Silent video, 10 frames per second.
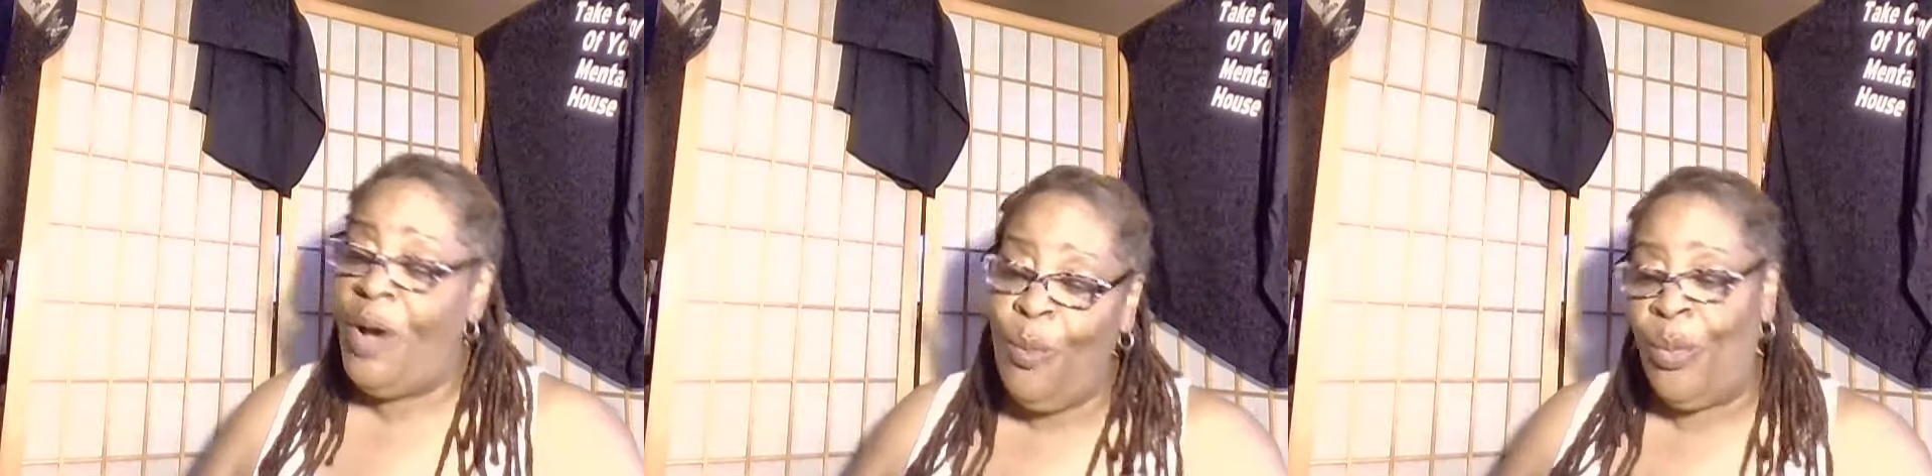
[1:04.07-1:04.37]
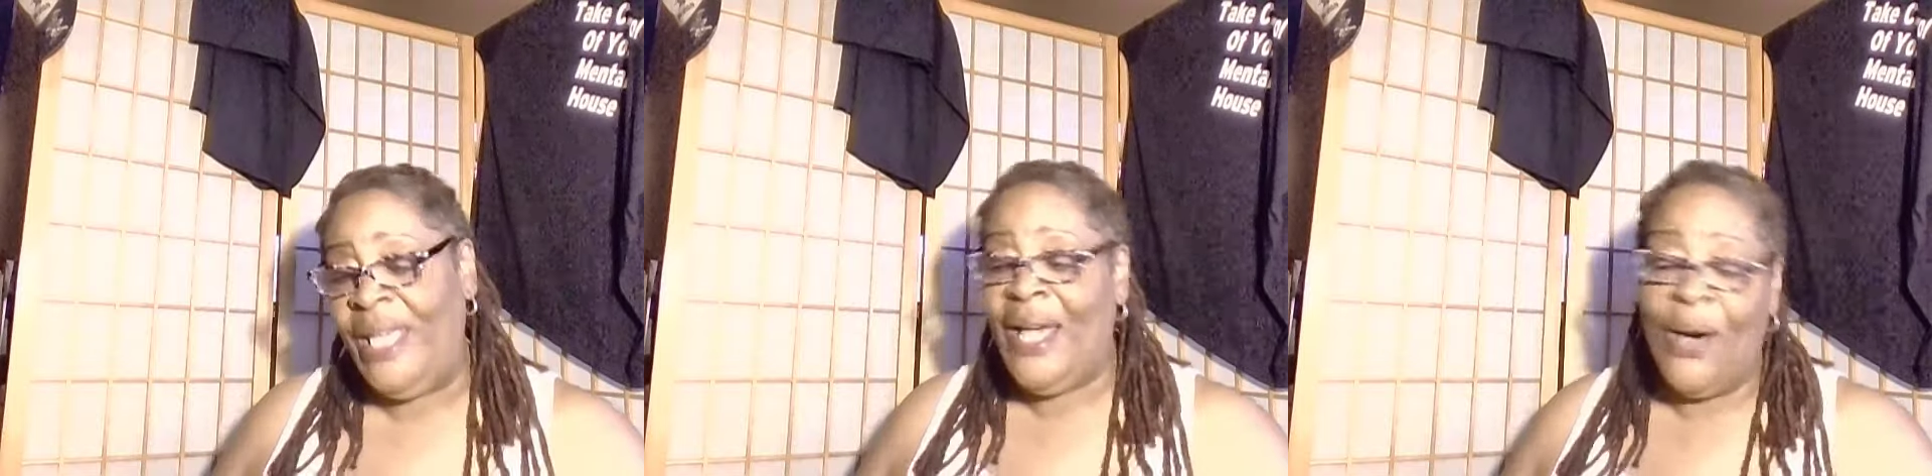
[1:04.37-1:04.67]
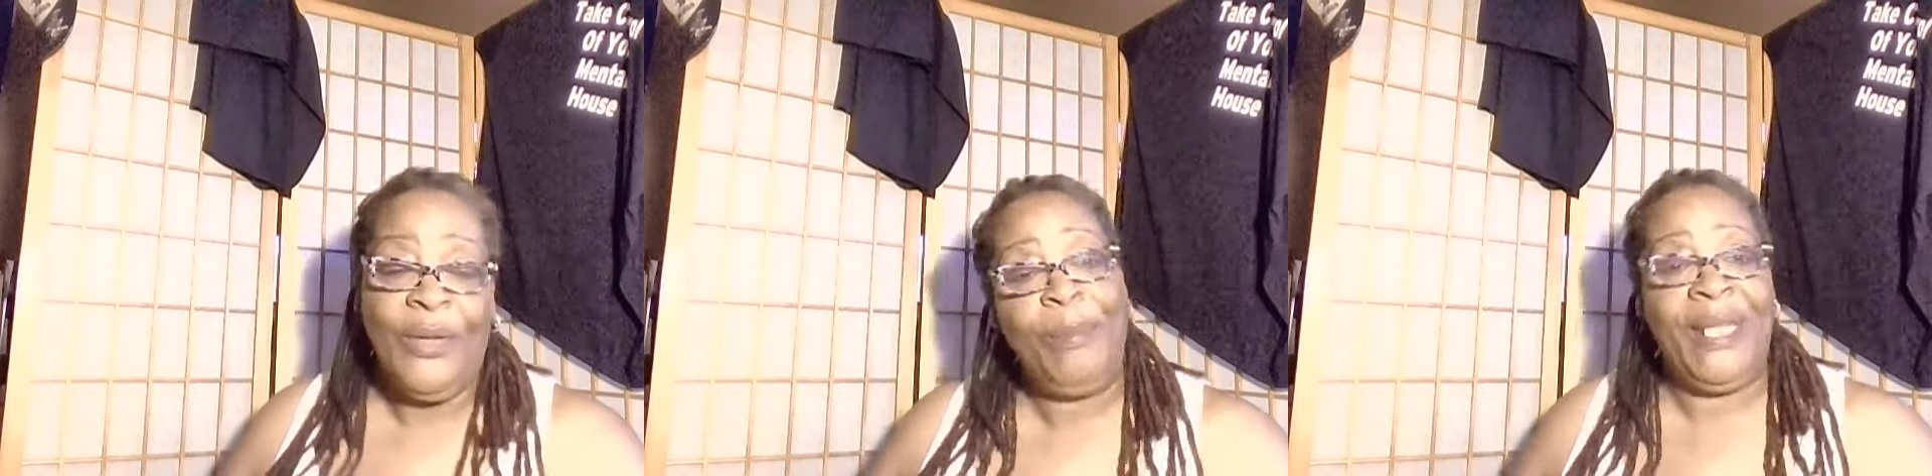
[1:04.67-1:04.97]
what we're
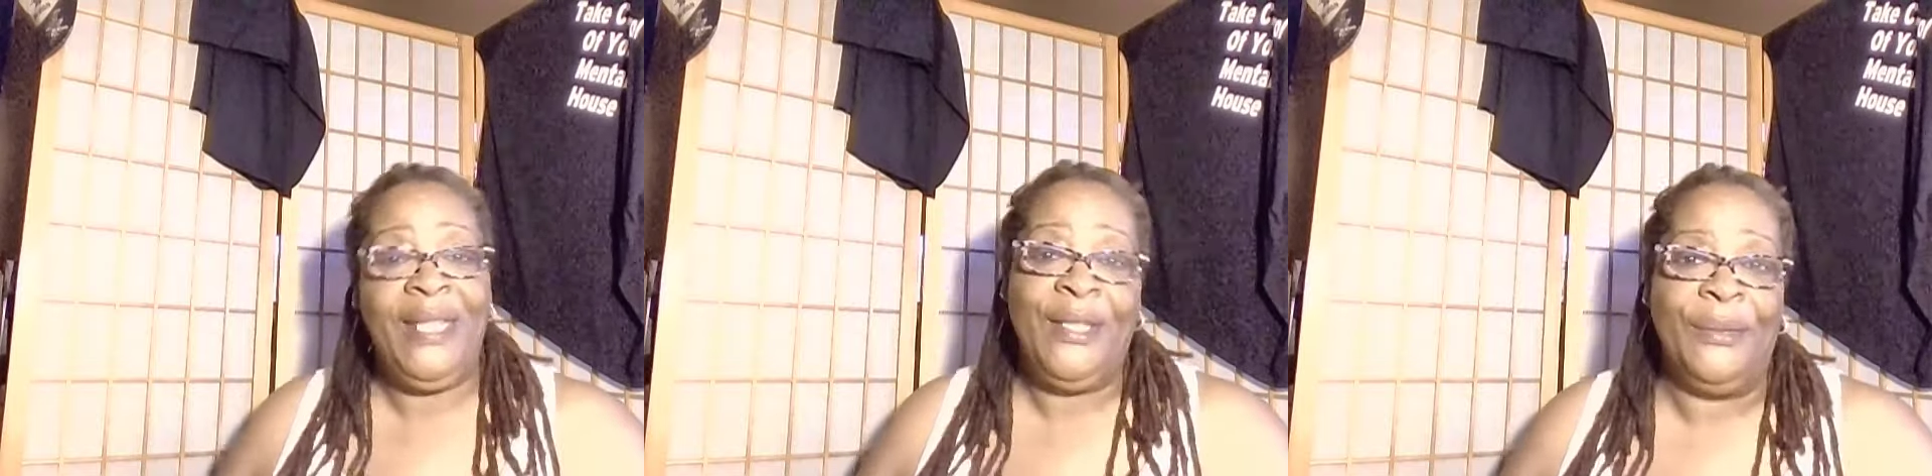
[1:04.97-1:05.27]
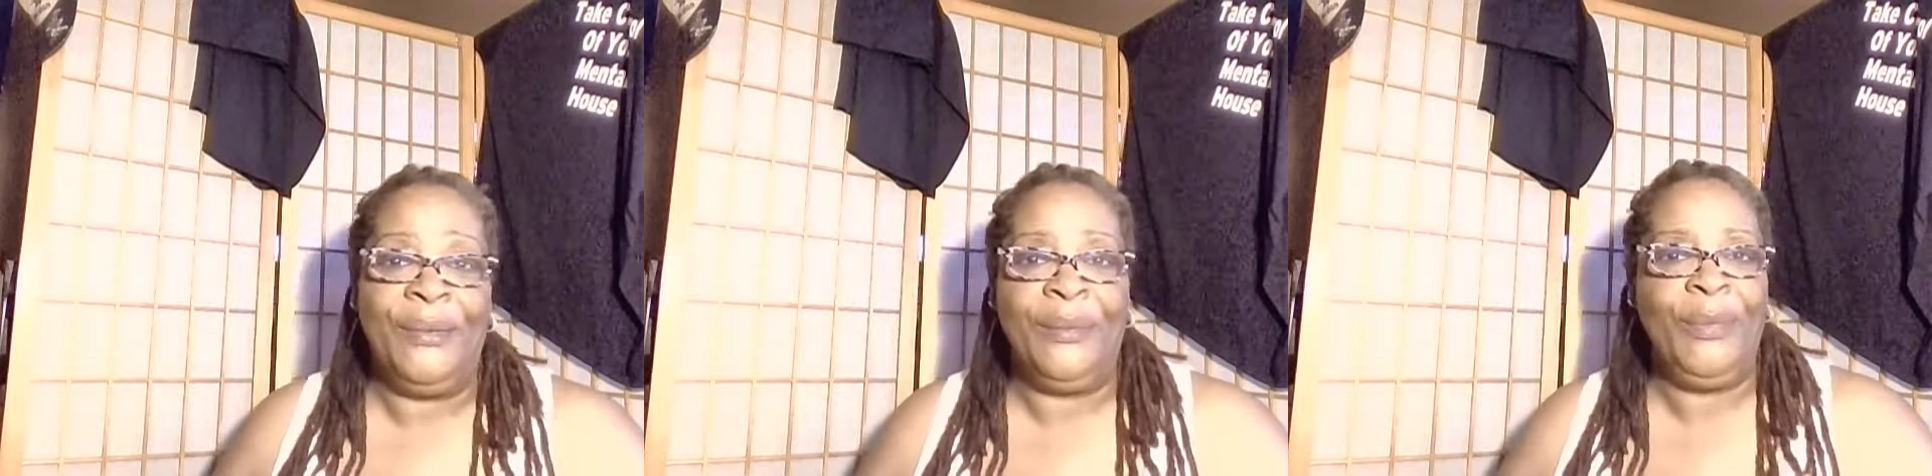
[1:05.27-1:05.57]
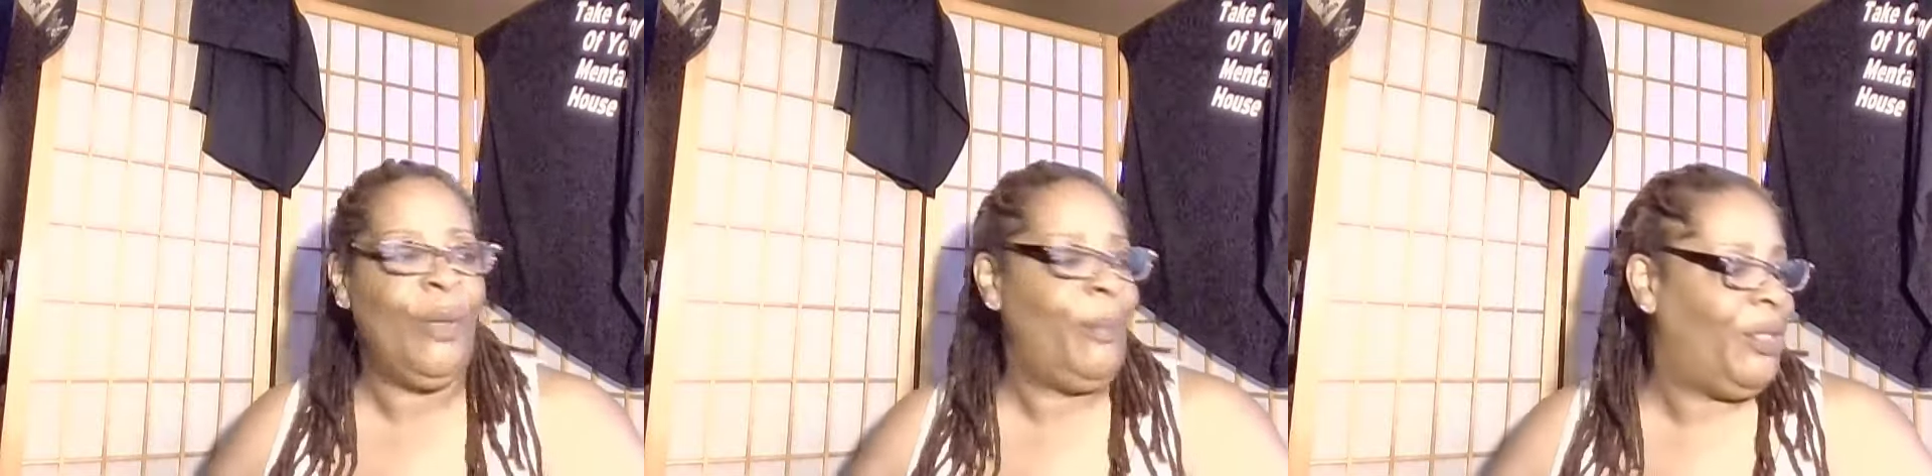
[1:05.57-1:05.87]
going to be doing.
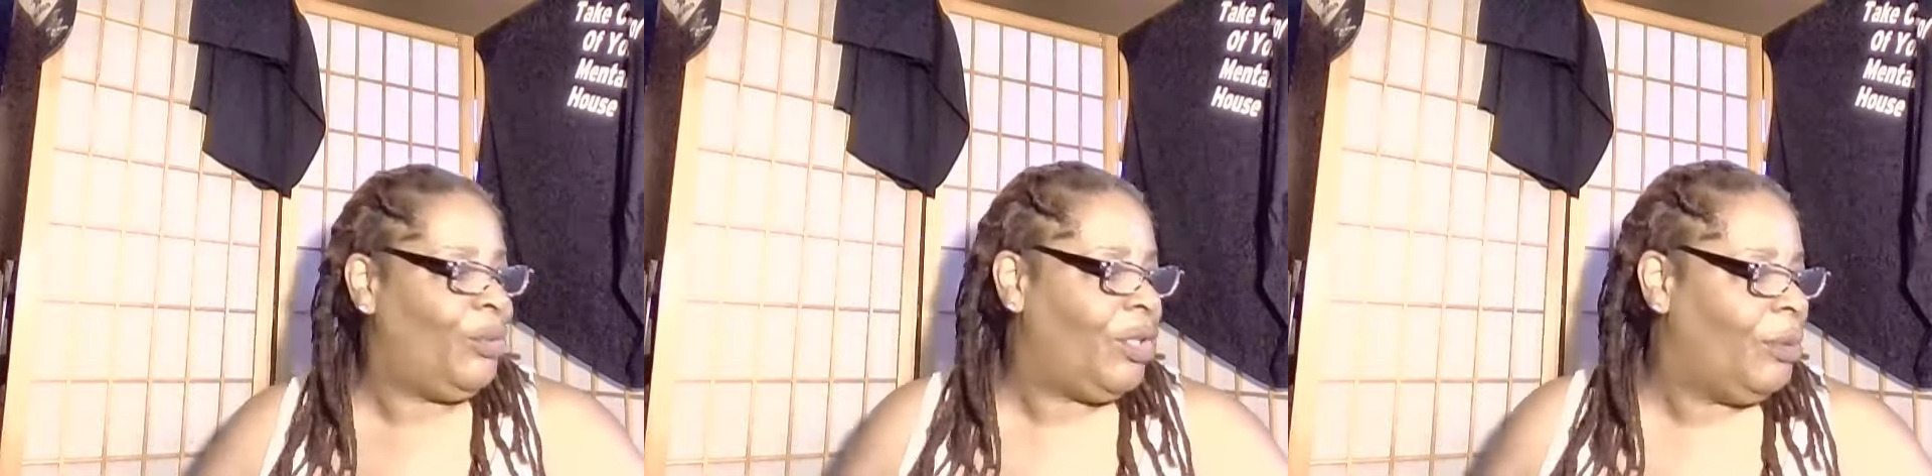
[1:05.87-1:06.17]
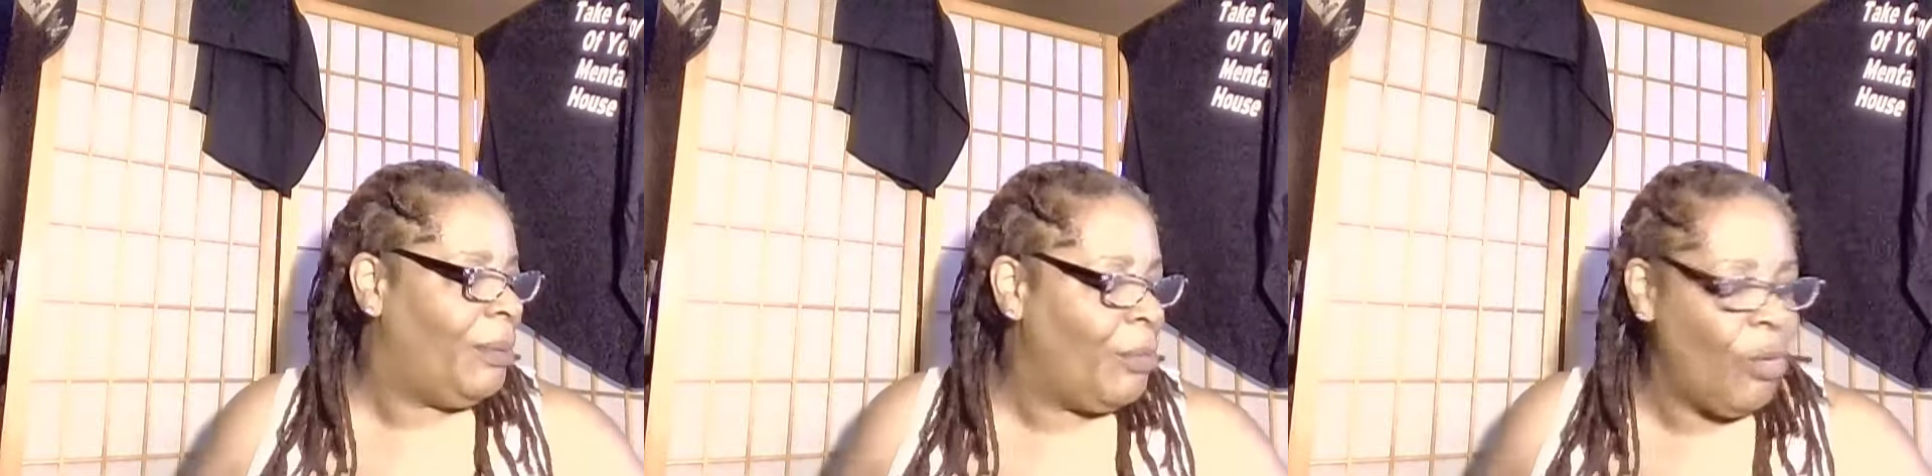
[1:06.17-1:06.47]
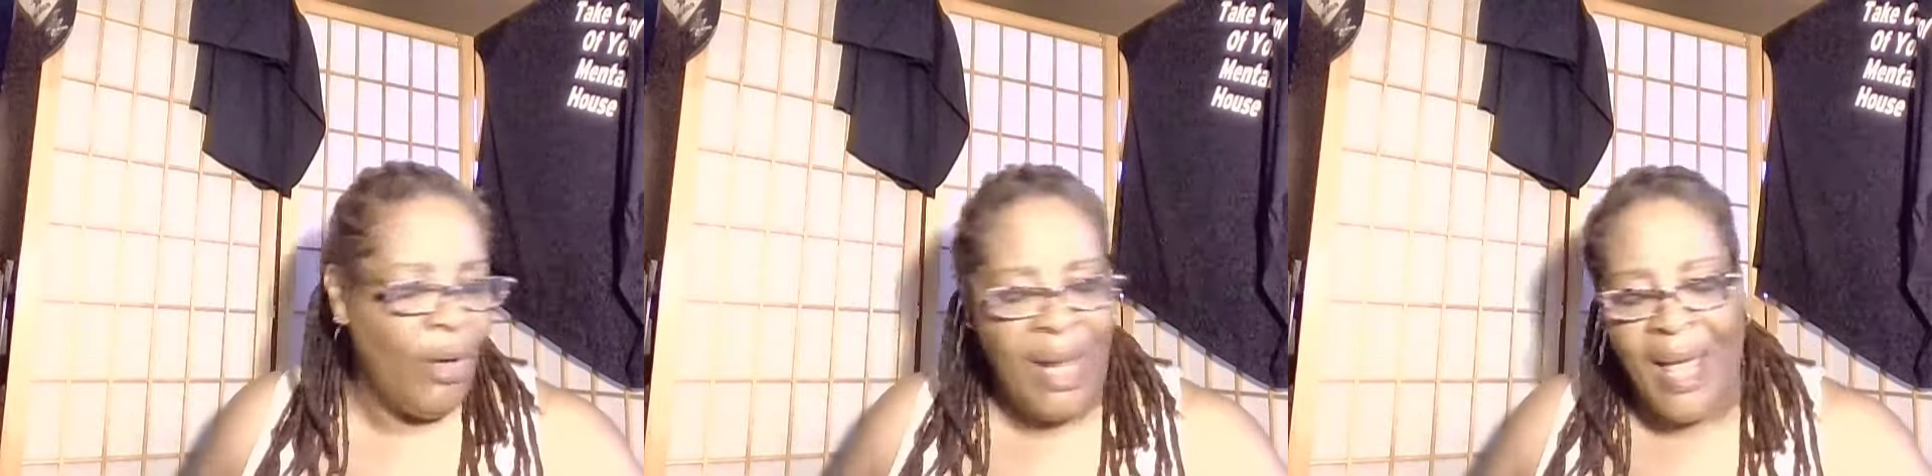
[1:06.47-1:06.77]
We're going to be doing a little bit
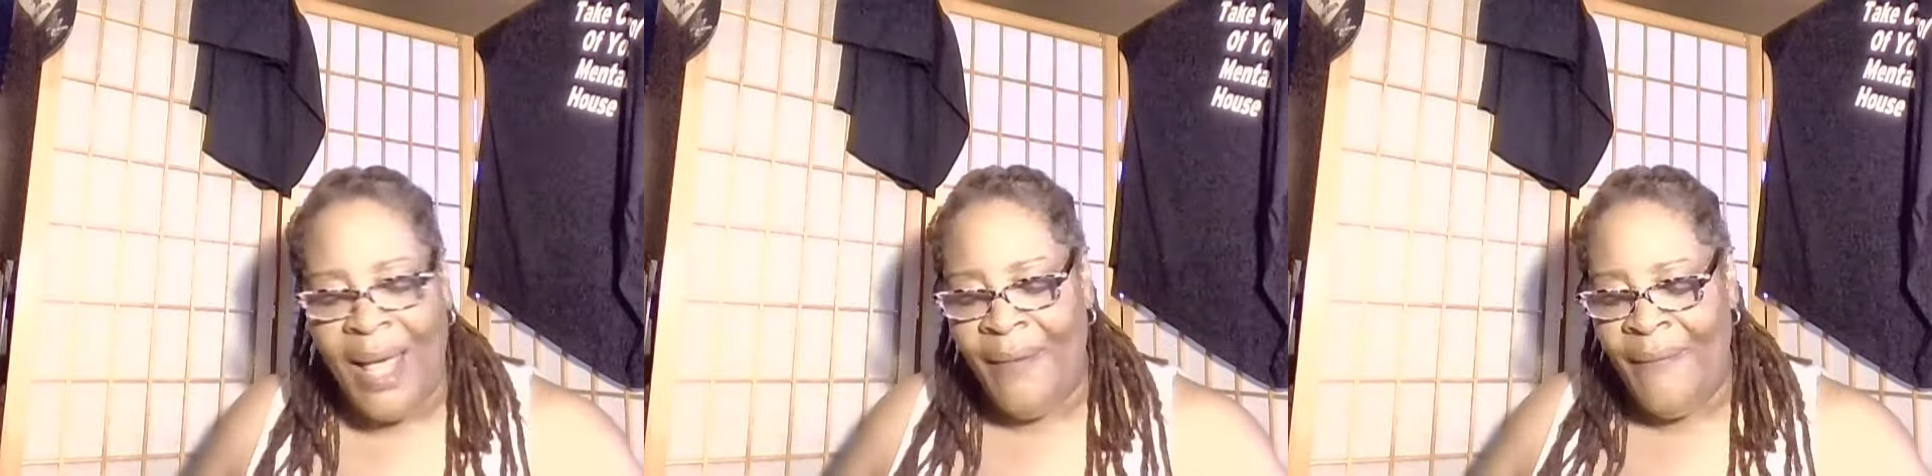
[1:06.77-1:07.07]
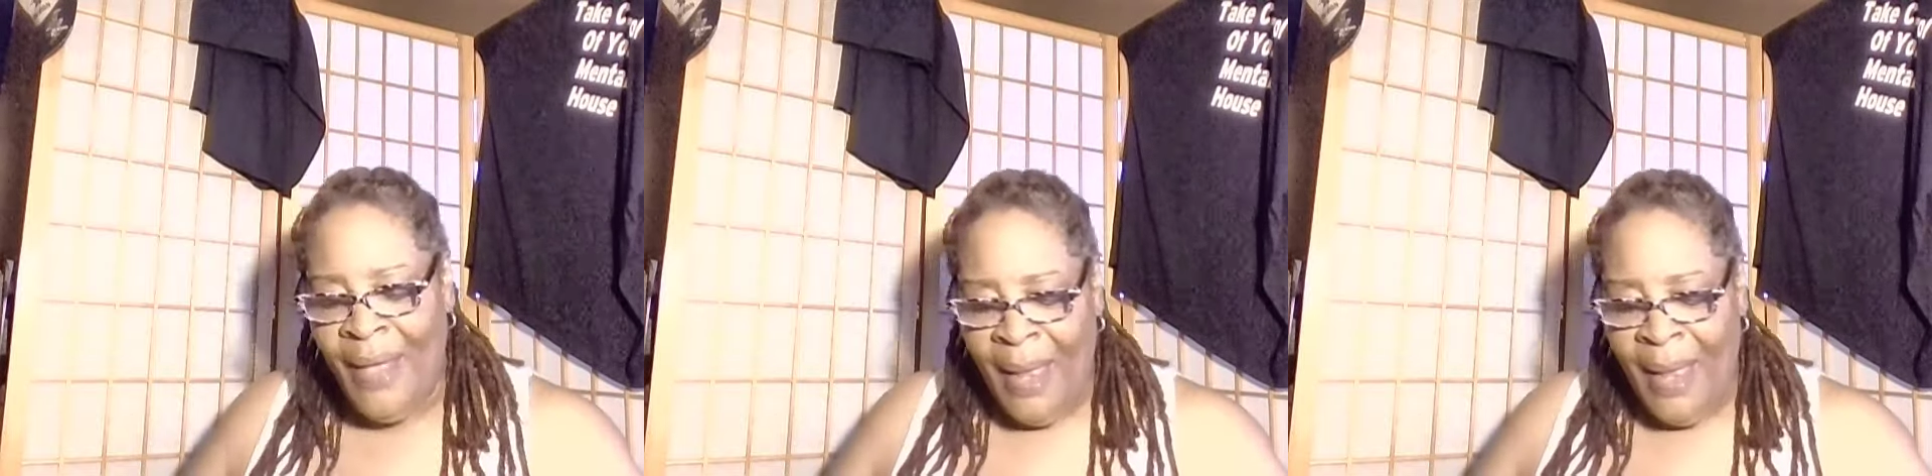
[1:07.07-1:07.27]
more live.